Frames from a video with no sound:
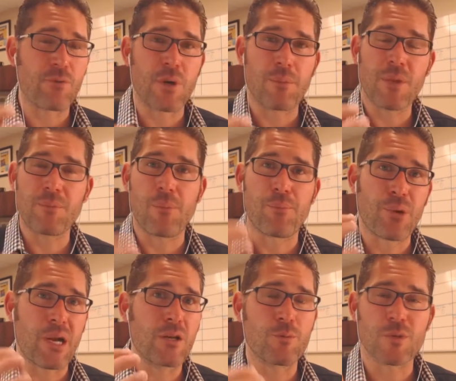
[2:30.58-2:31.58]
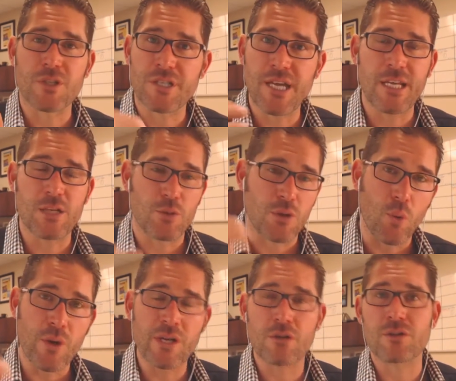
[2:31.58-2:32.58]
have when I'm in my brand new Mercedes with the
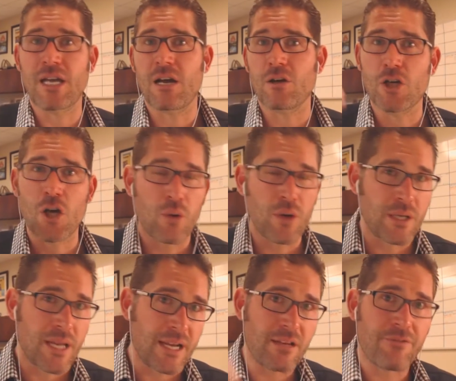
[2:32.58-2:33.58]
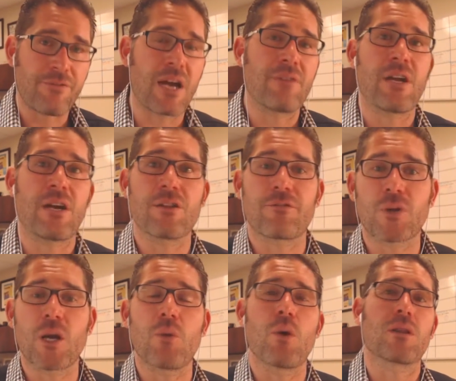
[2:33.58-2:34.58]
windows down, going 95 down the
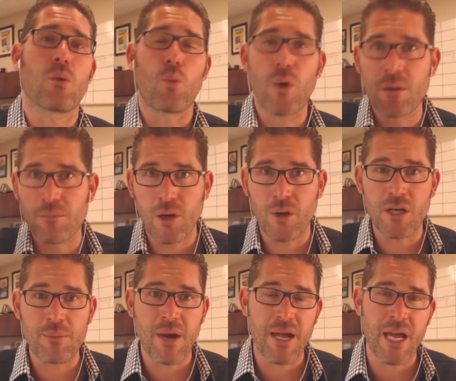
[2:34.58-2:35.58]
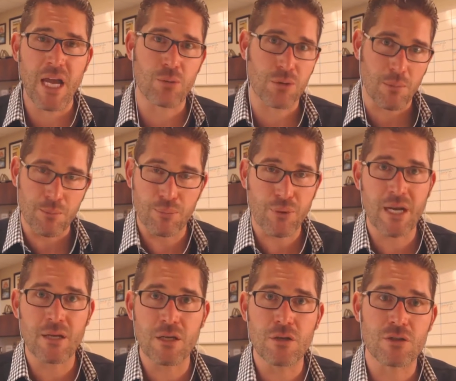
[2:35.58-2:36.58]
freeway with the wind blowing in my hair, with the
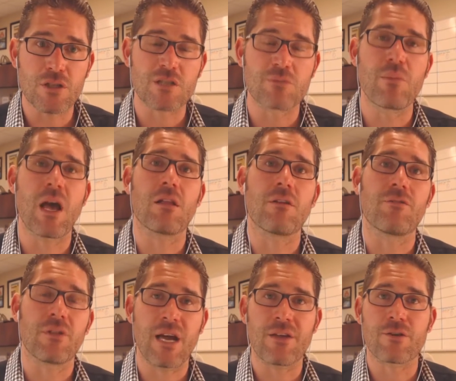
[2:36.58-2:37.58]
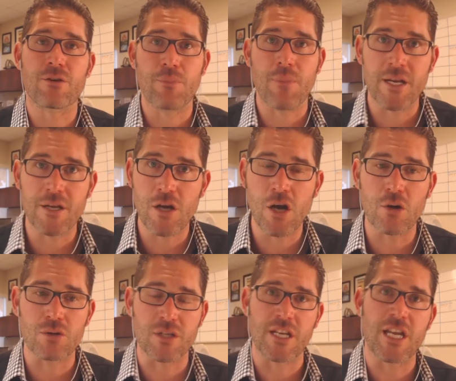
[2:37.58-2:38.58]
brand new smell of leather in my
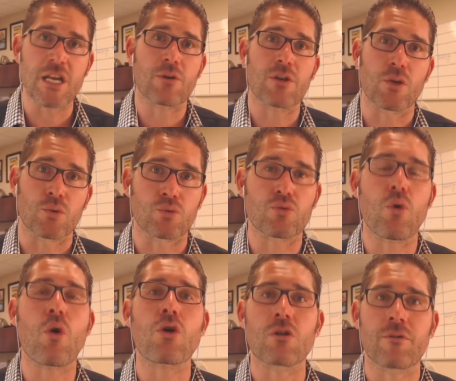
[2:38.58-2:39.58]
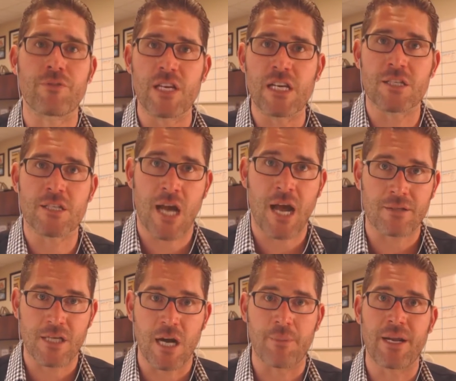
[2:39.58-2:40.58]
nose, and hearing the roar of the
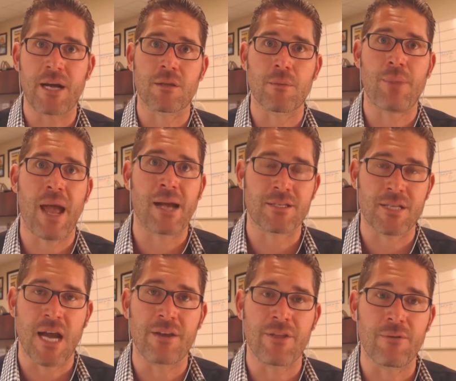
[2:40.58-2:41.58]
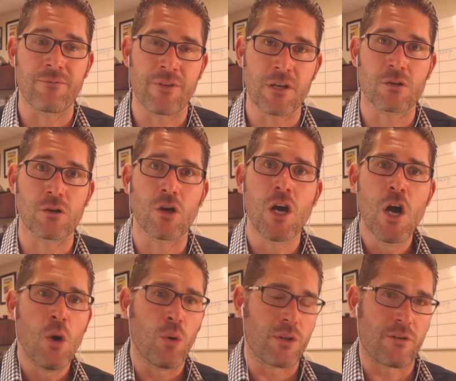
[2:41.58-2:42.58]
exhaust coming out the backside of that vehicle
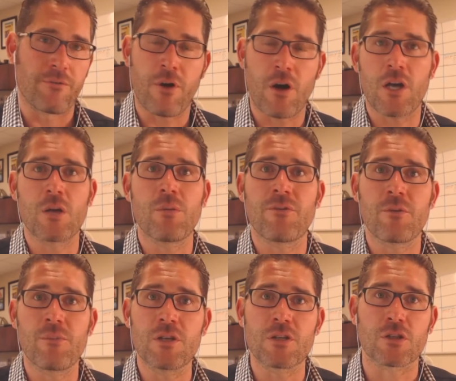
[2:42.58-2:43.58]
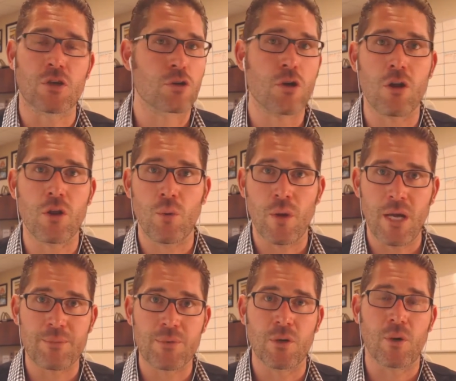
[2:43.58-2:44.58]
with the volume of the music turned all the way
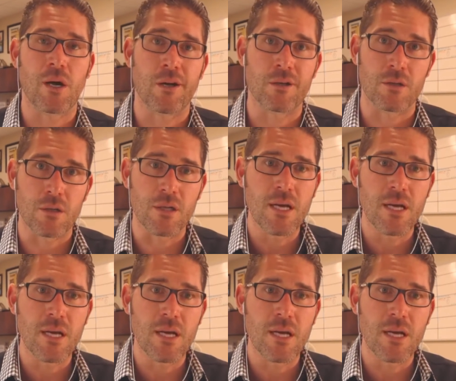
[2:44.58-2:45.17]
up to 100.